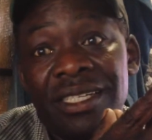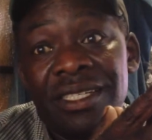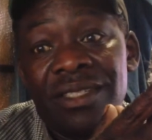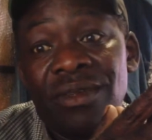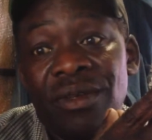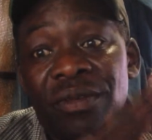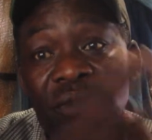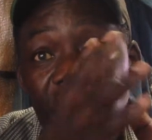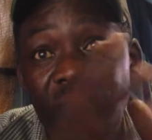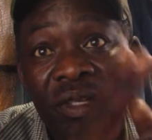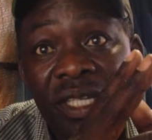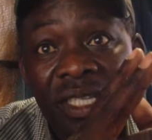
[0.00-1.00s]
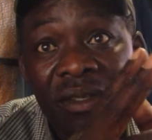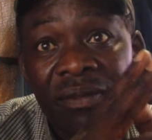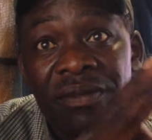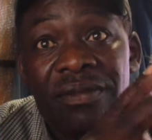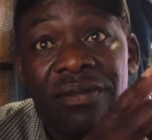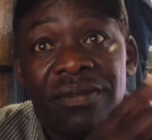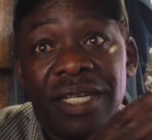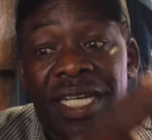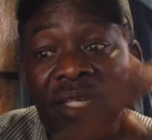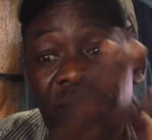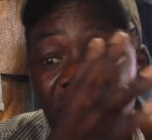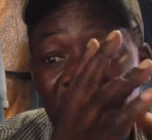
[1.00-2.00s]
So if you don't leave,
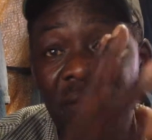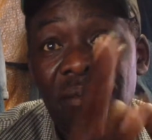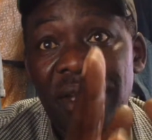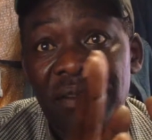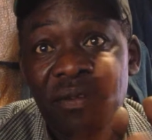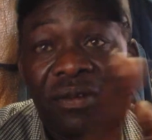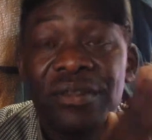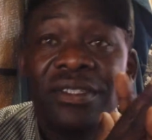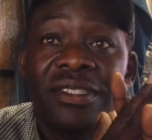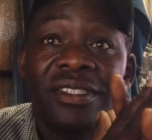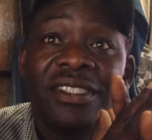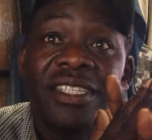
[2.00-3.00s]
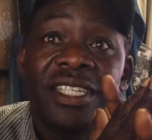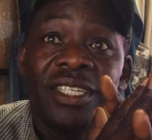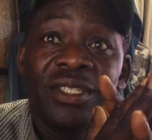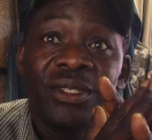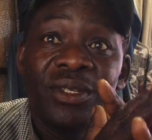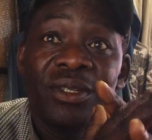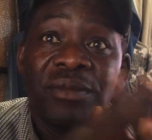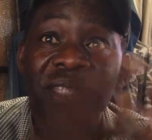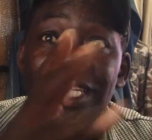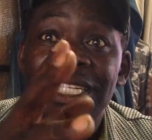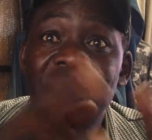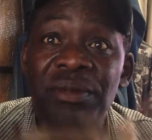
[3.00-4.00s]
I will come by force. So
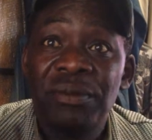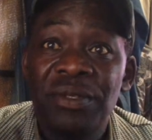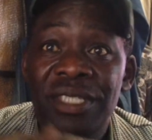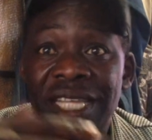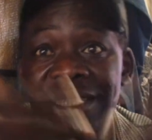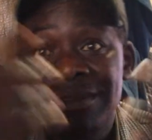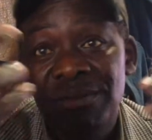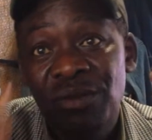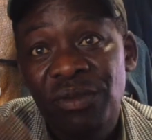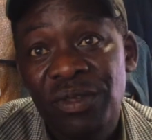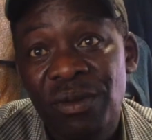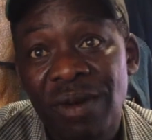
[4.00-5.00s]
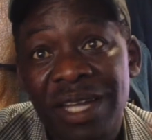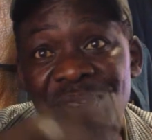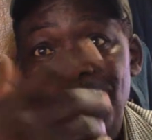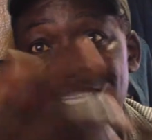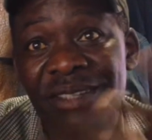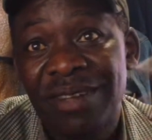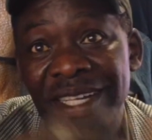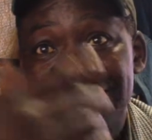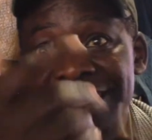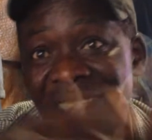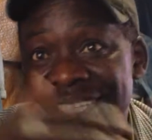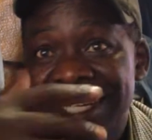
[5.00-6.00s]
immediately people start moving one, one, one
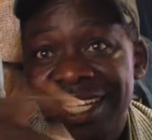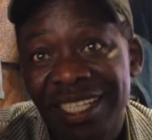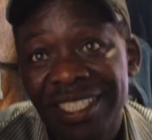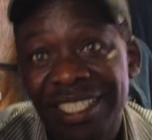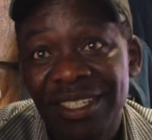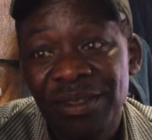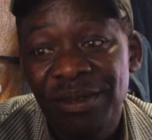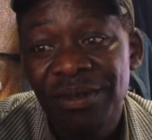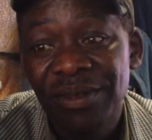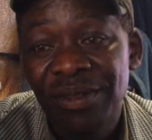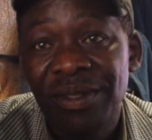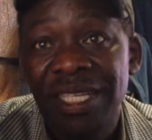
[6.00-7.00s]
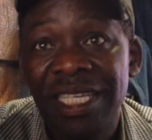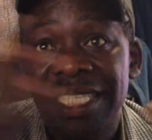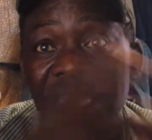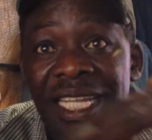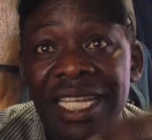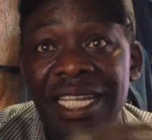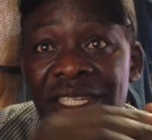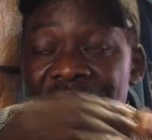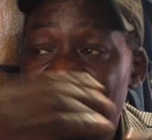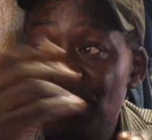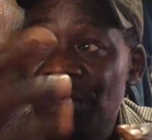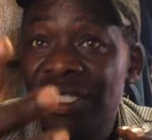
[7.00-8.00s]
until you, you clear the land. And
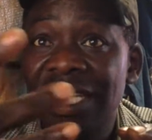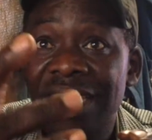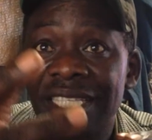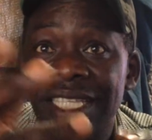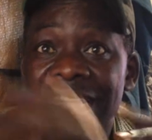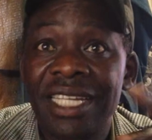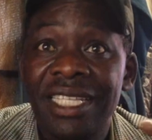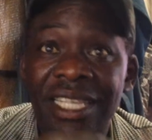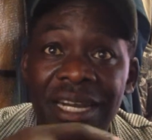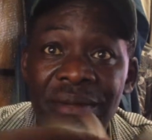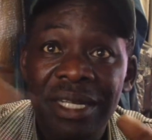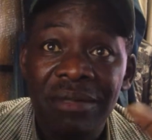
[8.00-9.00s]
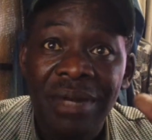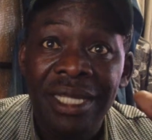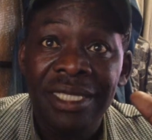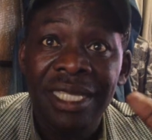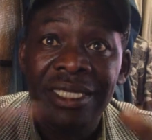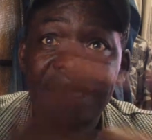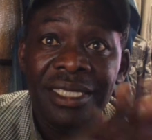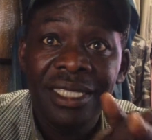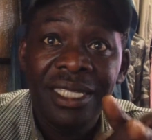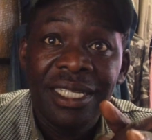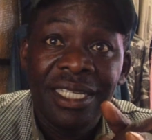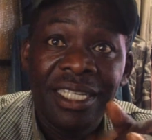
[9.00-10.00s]
if you don't clear the land, they come and burn that
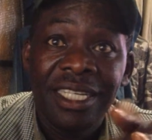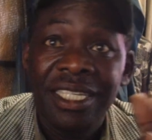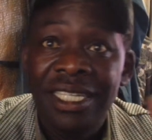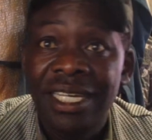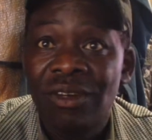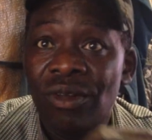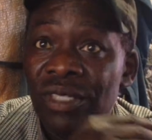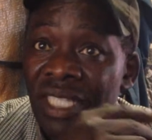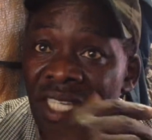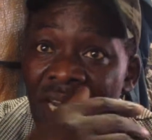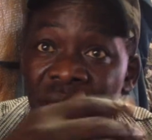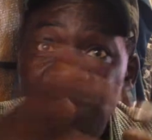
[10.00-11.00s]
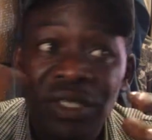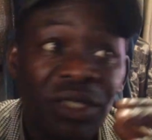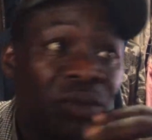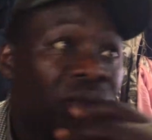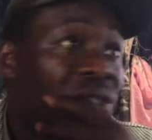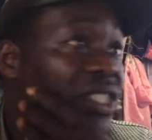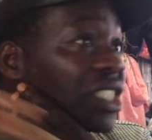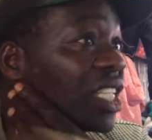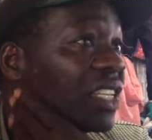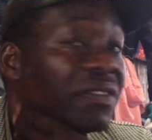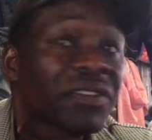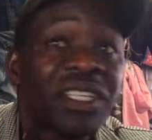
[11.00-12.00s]
area or they come with youths,
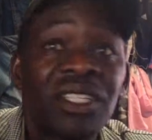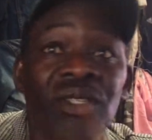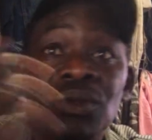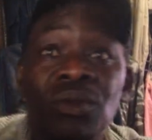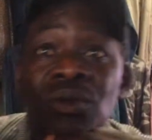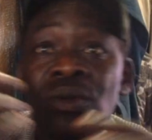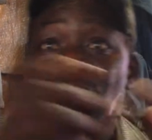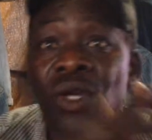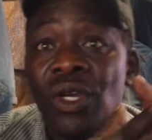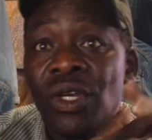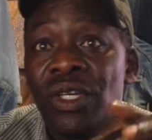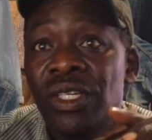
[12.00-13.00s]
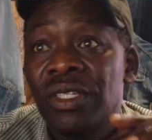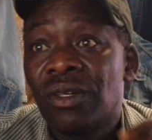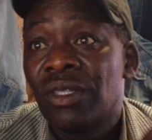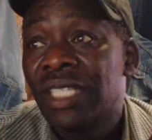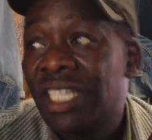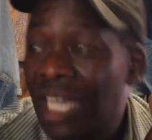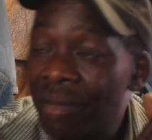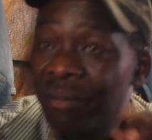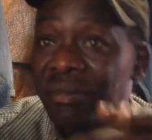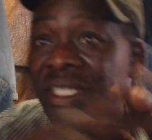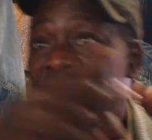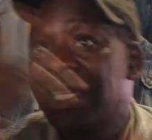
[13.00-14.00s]
they evict you, or they
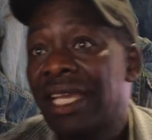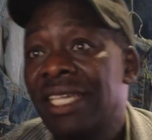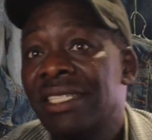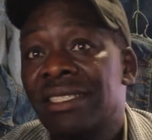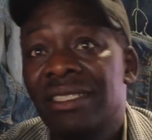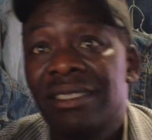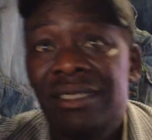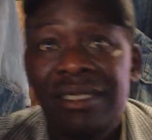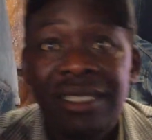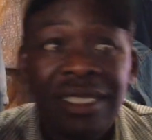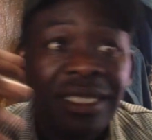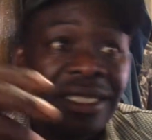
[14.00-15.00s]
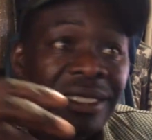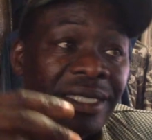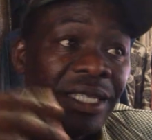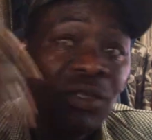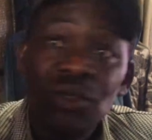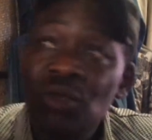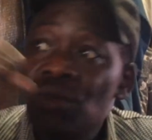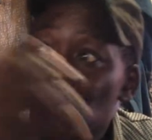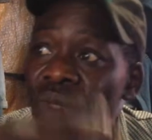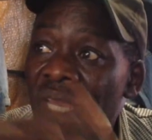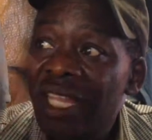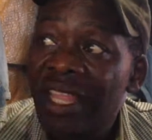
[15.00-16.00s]
come midnight. They used to
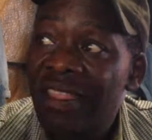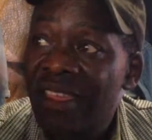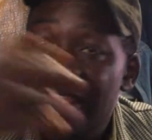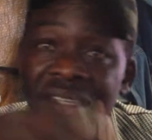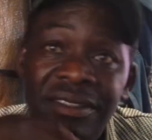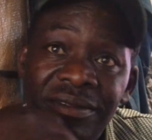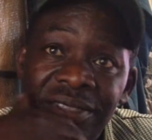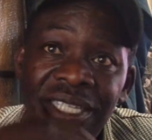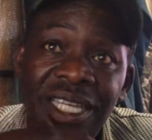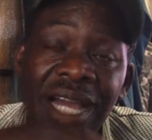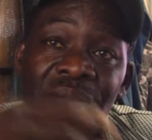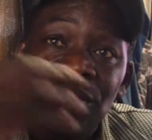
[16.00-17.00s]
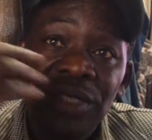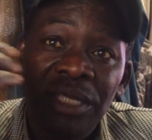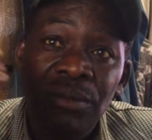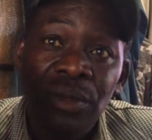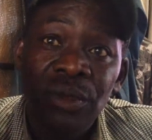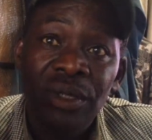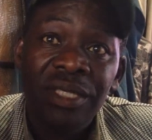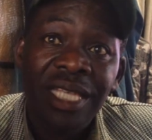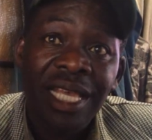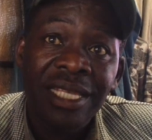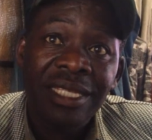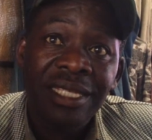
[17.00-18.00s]
do anything. They come with the
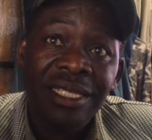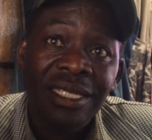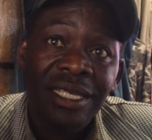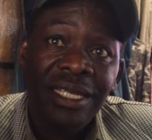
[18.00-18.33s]
bulldozers,